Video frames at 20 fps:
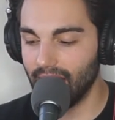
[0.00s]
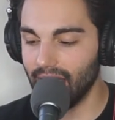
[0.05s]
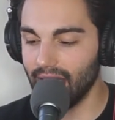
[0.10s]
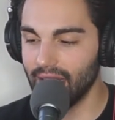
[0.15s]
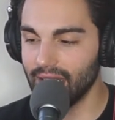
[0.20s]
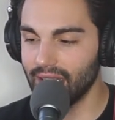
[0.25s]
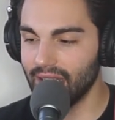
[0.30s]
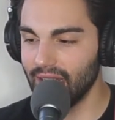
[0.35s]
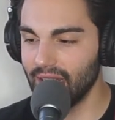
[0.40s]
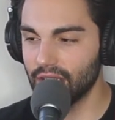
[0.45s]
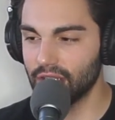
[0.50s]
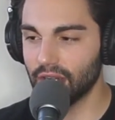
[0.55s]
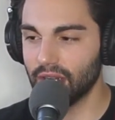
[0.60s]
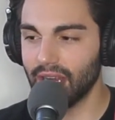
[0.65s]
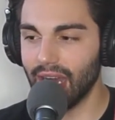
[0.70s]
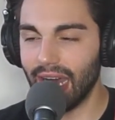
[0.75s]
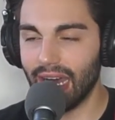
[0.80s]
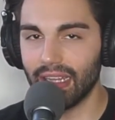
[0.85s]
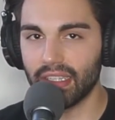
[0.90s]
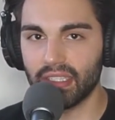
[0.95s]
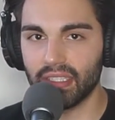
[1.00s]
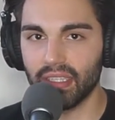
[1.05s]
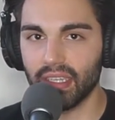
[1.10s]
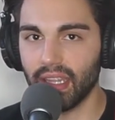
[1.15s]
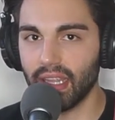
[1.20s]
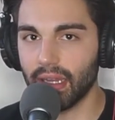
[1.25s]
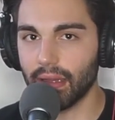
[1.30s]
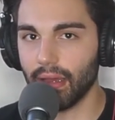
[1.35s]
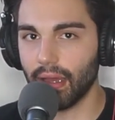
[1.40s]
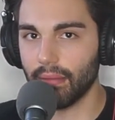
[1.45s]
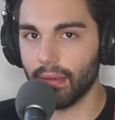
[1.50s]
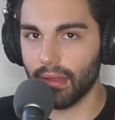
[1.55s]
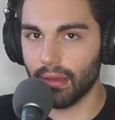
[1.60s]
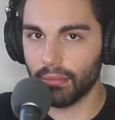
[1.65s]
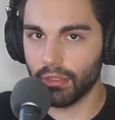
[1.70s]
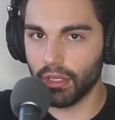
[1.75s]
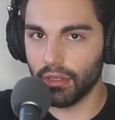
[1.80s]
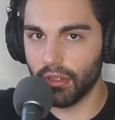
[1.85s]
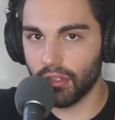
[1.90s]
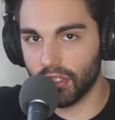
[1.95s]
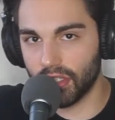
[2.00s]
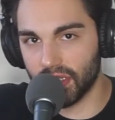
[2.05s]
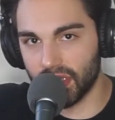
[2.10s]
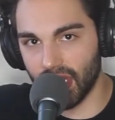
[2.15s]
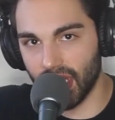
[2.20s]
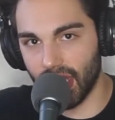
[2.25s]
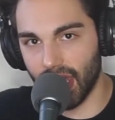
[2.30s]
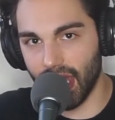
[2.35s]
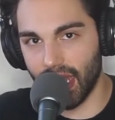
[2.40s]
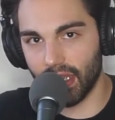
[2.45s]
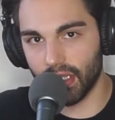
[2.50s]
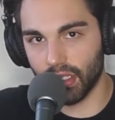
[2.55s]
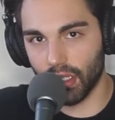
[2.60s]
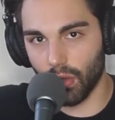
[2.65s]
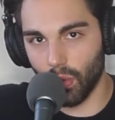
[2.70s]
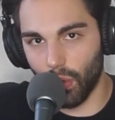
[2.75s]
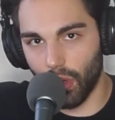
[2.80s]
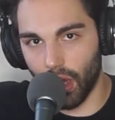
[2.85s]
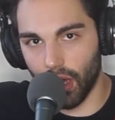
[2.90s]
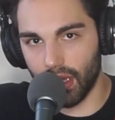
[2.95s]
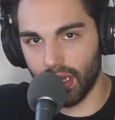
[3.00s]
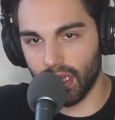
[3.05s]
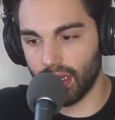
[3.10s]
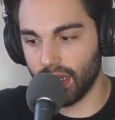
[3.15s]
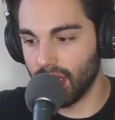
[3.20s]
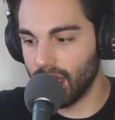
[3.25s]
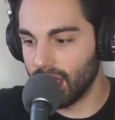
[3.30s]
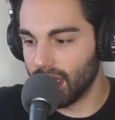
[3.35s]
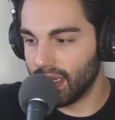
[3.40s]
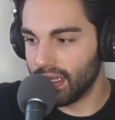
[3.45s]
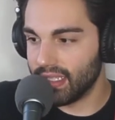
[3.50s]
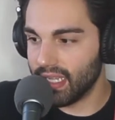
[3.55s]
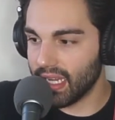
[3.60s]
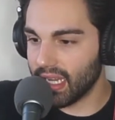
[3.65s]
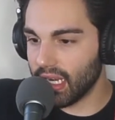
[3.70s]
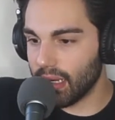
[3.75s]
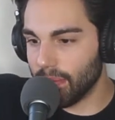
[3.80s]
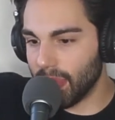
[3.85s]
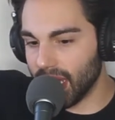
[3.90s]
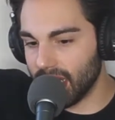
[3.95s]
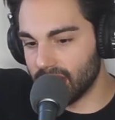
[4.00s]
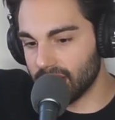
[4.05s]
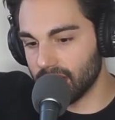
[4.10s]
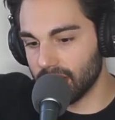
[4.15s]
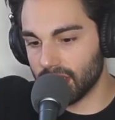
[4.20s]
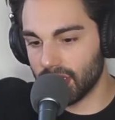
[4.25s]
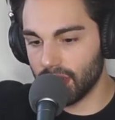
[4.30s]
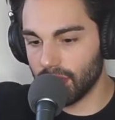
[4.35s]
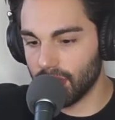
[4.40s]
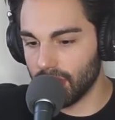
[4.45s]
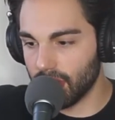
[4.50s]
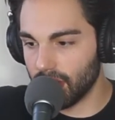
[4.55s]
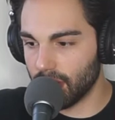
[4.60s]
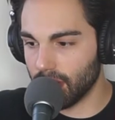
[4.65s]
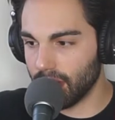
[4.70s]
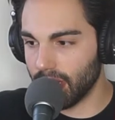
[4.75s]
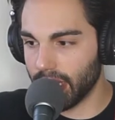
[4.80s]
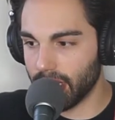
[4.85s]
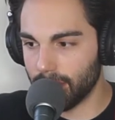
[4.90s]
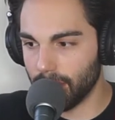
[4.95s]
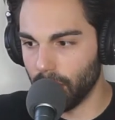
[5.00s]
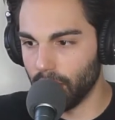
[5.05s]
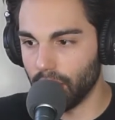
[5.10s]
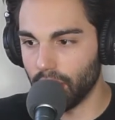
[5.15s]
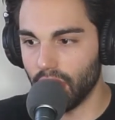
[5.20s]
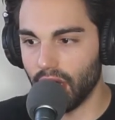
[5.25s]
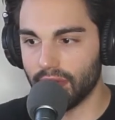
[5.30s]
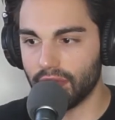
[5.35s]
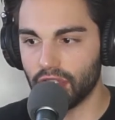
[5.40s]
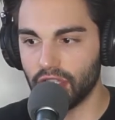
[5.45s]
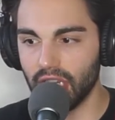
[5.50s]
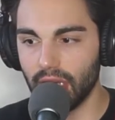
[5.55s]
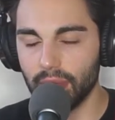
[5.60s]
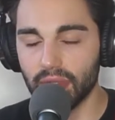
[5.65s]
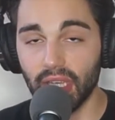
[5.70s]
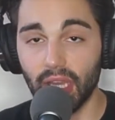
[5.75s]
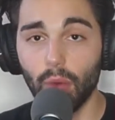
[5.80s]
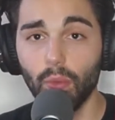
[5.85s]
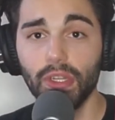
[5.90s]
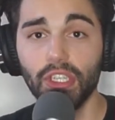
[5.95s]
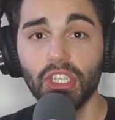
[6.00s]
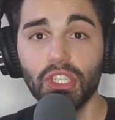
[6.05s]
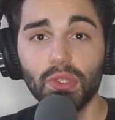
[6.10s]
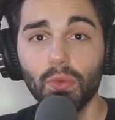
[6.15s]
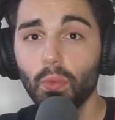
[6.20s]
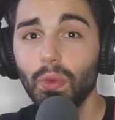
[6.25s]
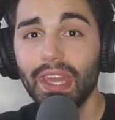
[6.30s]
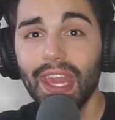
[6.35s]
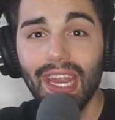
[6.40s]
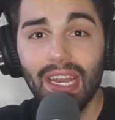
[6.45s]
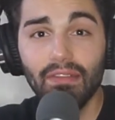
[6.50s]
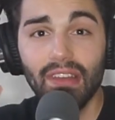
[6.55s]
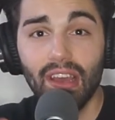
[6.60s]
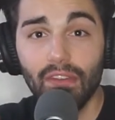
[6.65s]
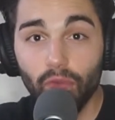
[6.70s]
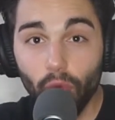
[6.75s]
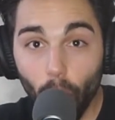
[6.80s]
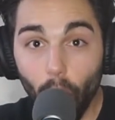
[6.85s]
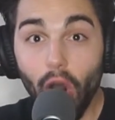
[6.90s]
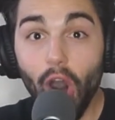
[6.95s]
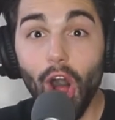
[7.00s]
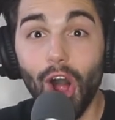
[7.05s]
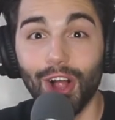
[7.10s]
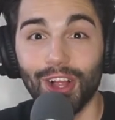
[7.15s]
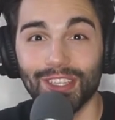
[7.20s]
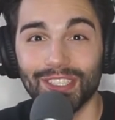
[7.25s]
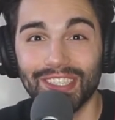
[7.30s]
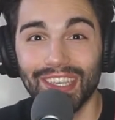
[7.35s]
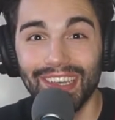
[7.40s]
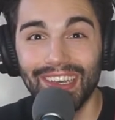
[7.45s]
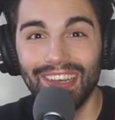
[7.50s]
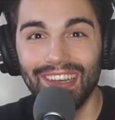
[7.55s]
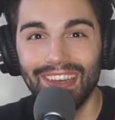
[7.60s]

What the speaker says: And kids are constantly, like, I'm sure they're just like, as they're walking, taking a pencil to it or like pulling off chips. Like, we can't even have walls.